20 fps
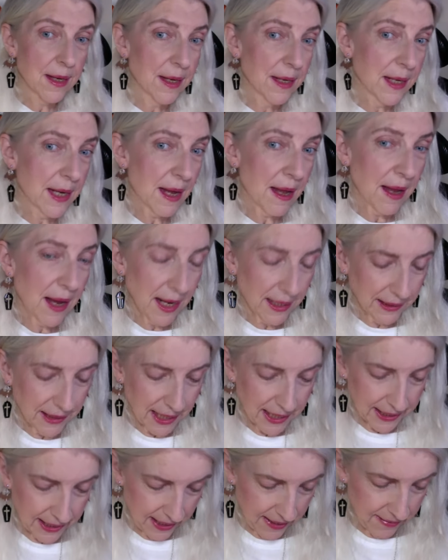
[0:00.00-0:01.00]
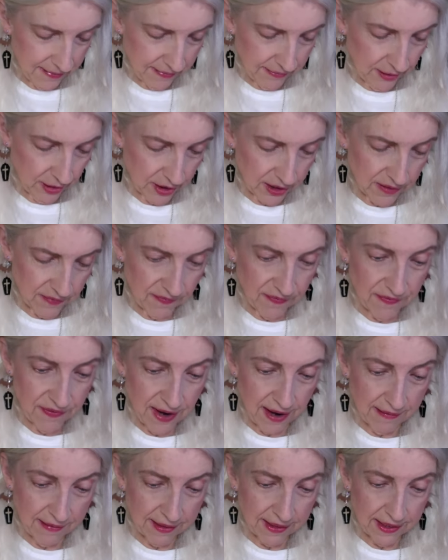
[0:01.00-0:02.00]
Yeah, I like it. Looks
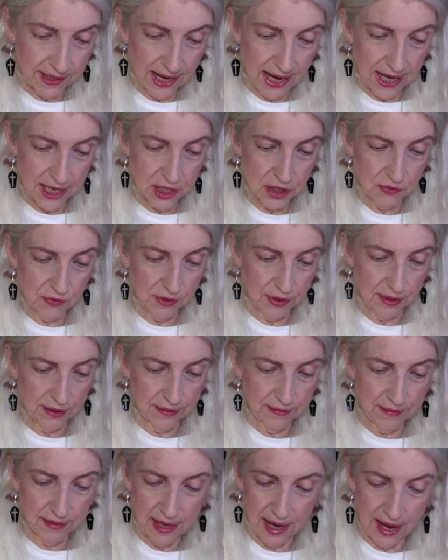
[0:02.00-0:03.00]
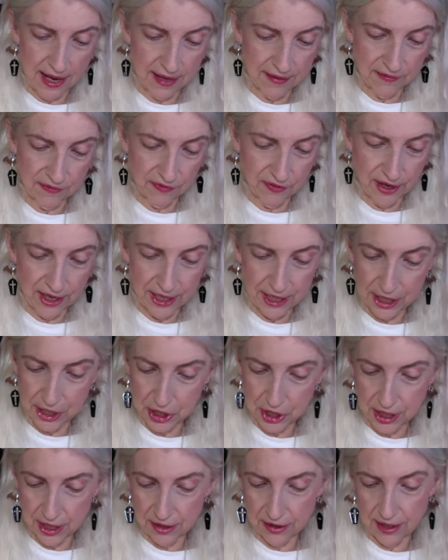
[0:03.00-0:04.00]
very natural, not freakish
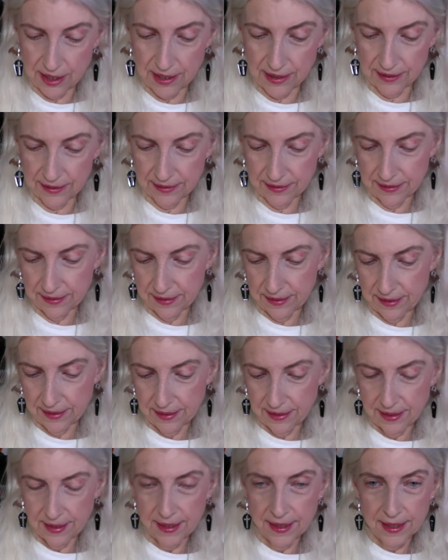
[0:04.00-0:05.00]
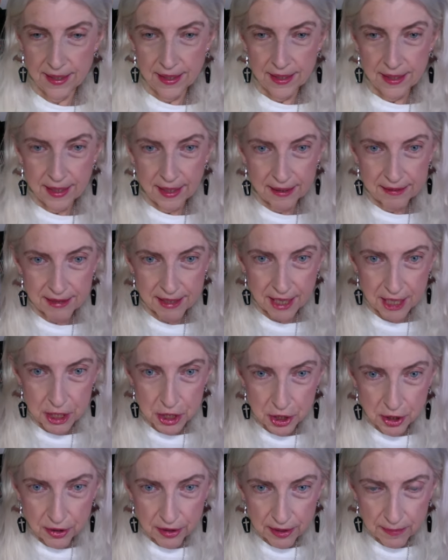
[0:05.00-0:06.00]
at all. And did I
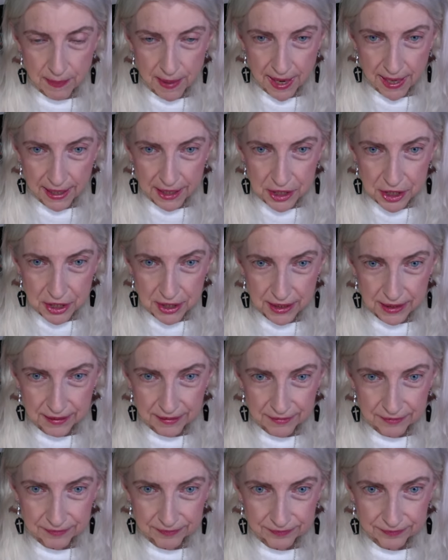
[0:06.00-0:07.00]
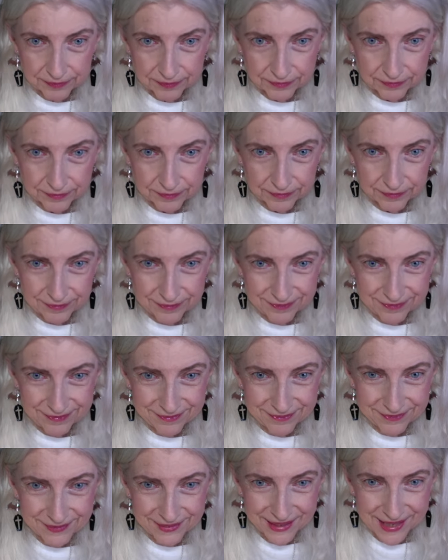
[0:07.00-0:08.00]
show you the packaging?
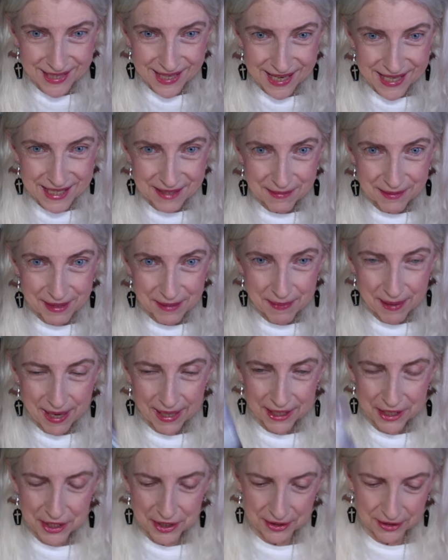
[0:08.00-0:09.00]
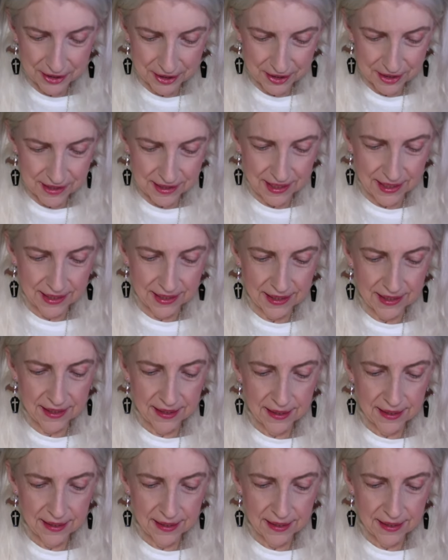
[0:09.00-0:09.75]
That's what the packaging looks like.